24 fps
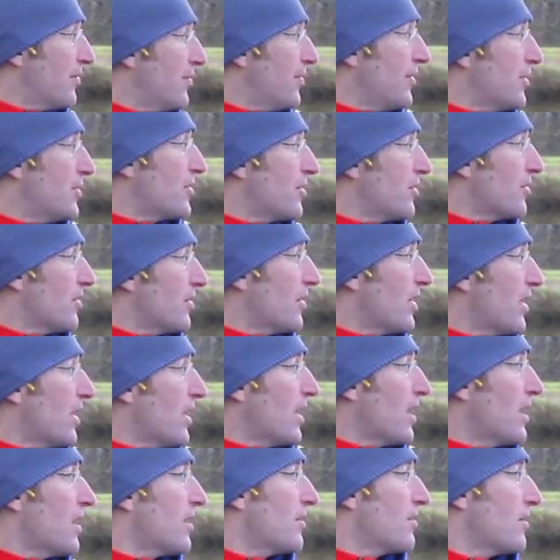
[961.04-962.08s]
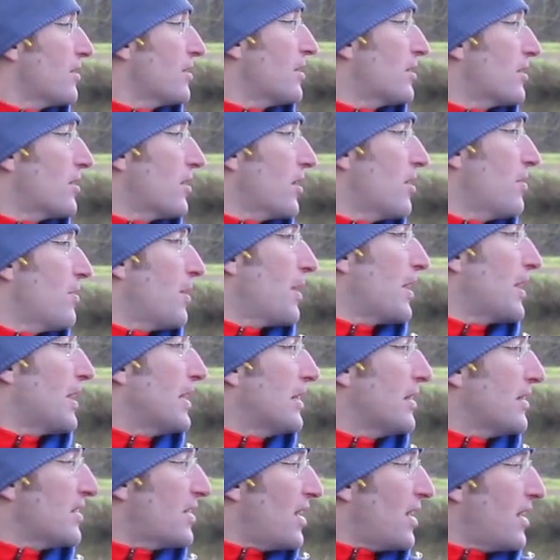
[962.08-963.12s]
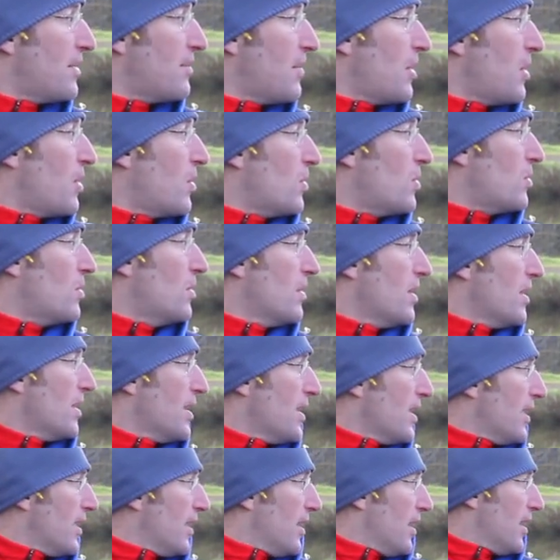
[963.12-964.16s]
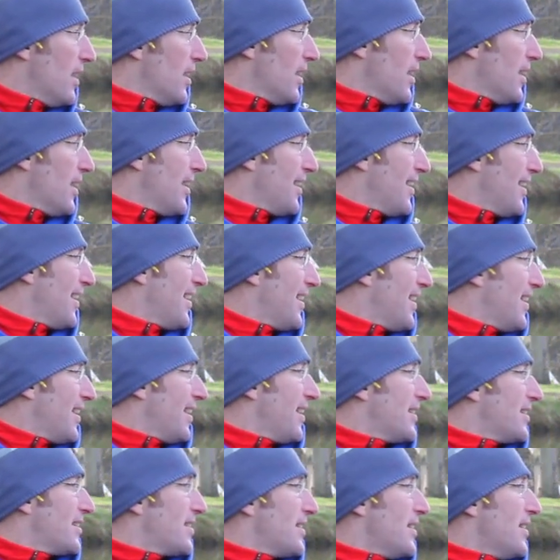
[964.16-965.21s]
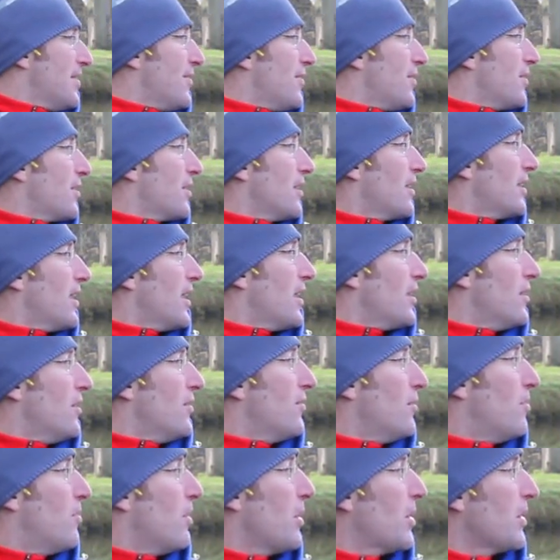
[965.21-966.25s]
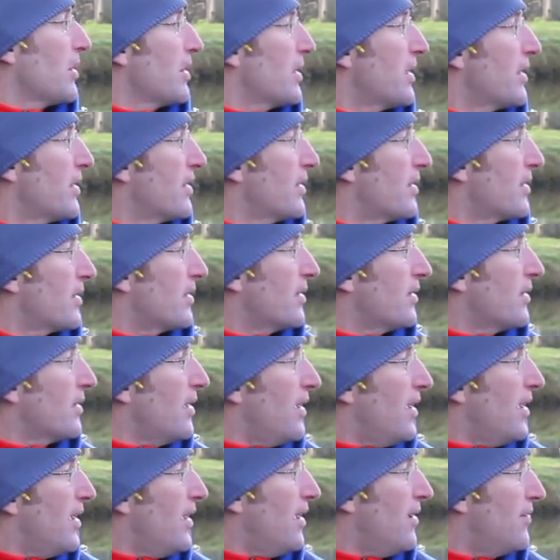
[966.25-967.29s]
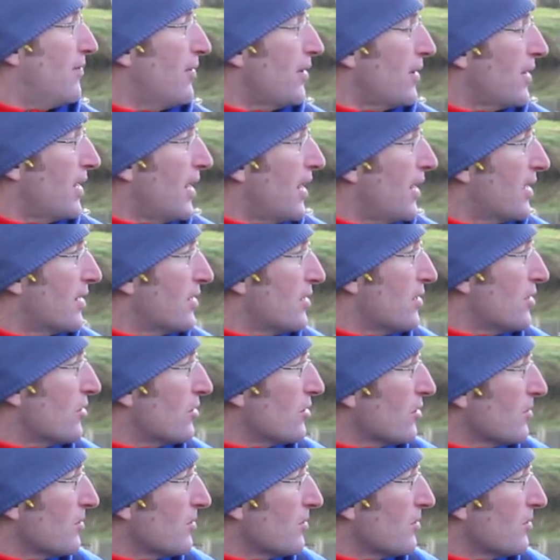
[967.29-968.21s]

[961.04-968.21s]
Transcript: a fish on there. I'm gonna go back in the same hole and see if I can get another bite. If I can, you can